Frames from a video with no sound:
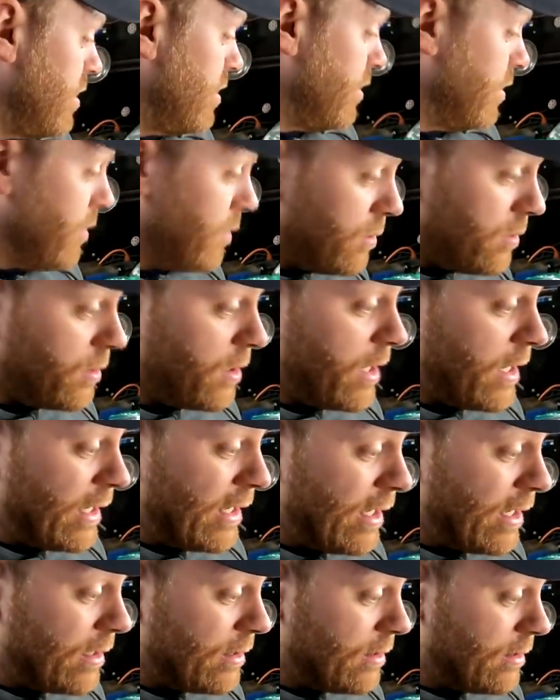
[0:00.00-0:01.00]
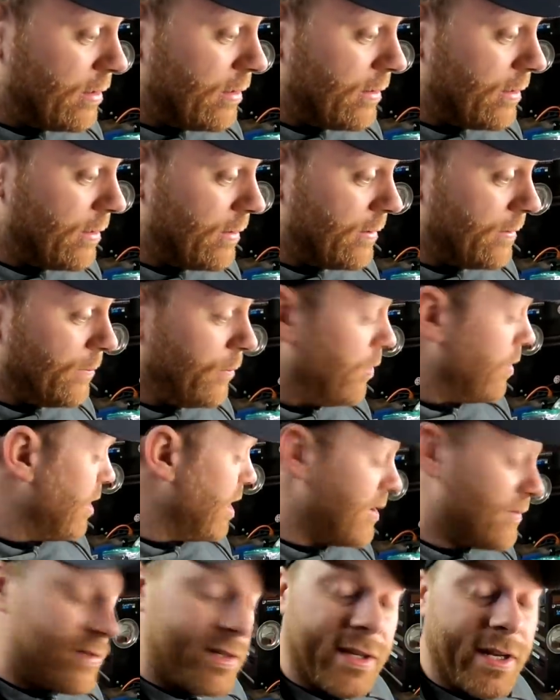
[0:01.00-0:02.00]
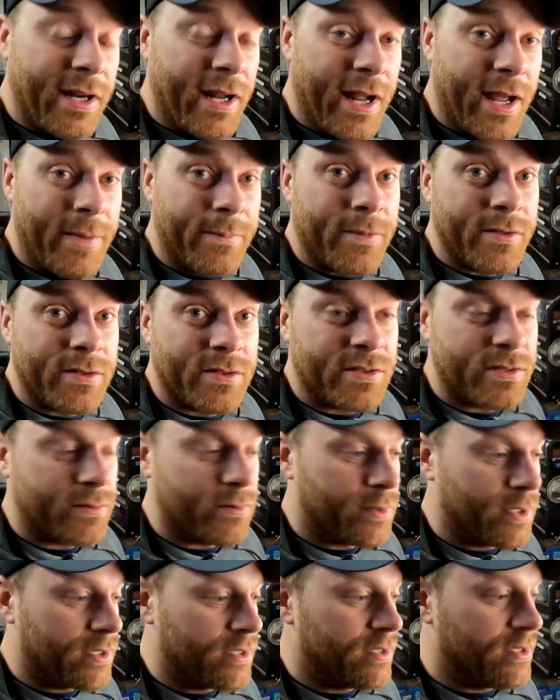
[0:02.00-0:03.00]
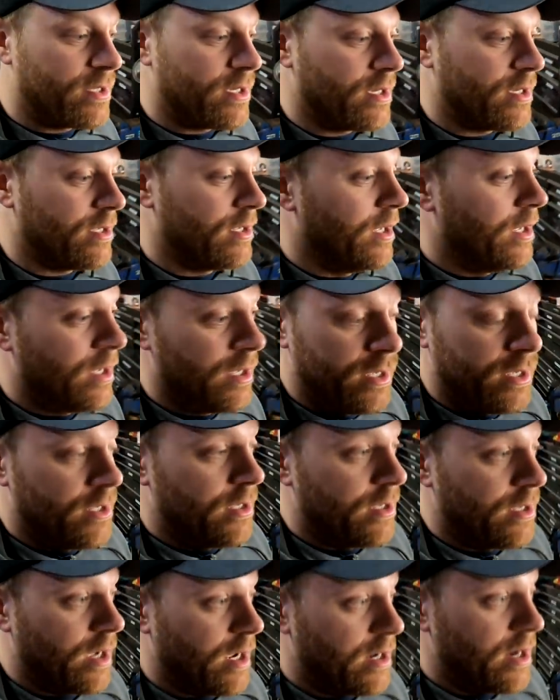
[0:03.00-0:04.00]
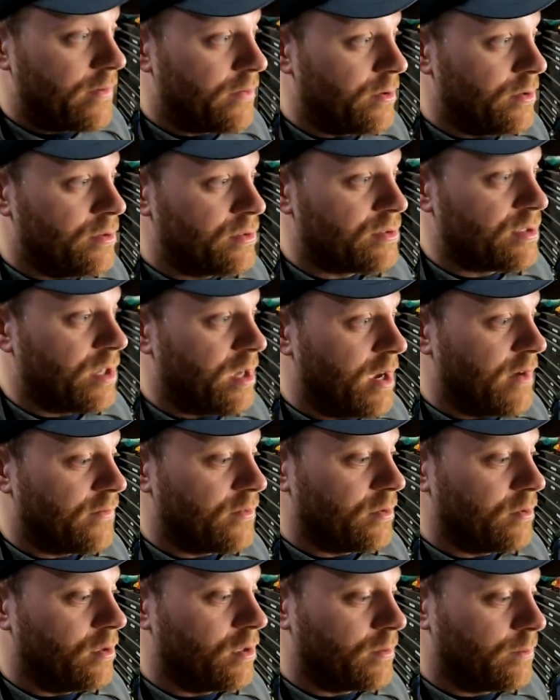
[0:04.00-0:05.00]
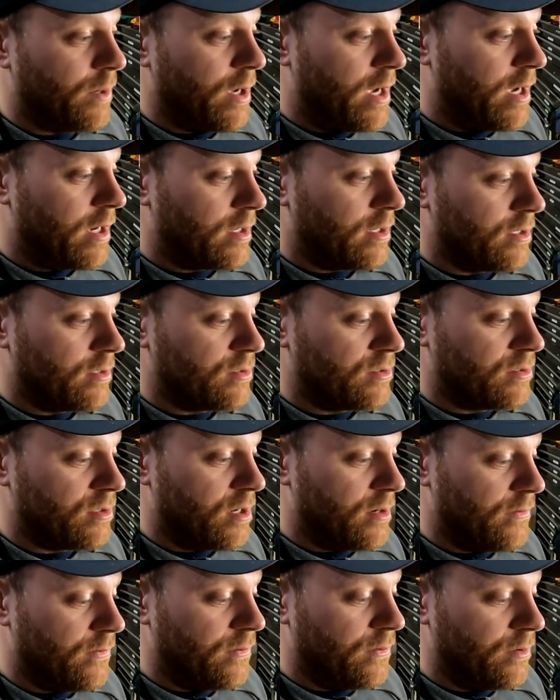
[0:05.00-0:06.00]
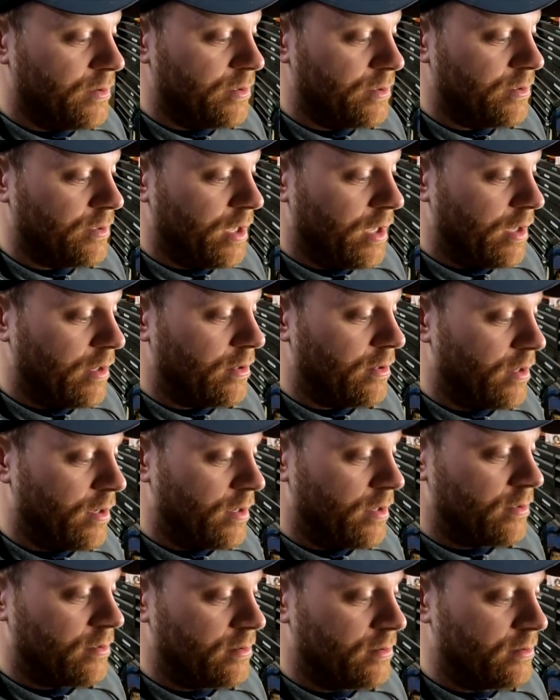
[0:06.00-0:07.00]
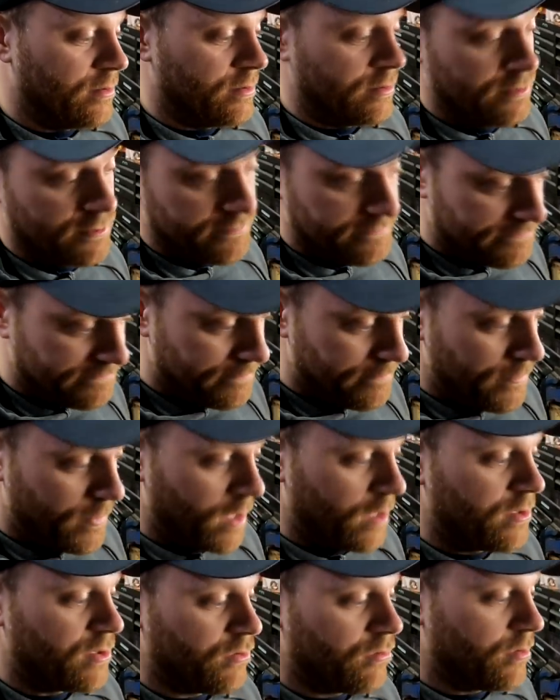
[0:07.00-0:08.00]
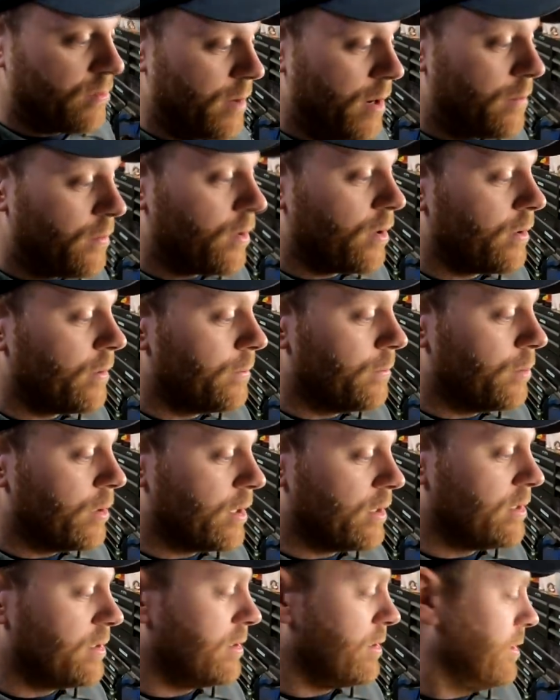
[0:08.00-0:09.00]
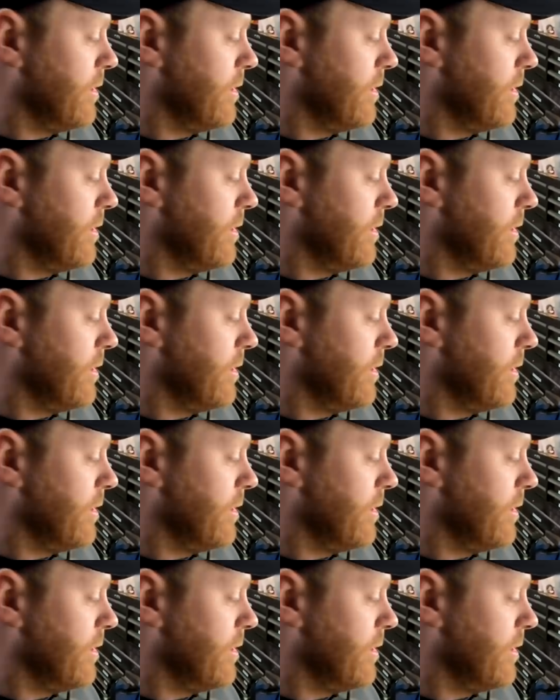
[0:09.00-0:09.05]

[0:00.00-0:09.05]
the older I get, the uh, more often it happens. But uh, I never used to have to look back on stuff and uh, to remember, but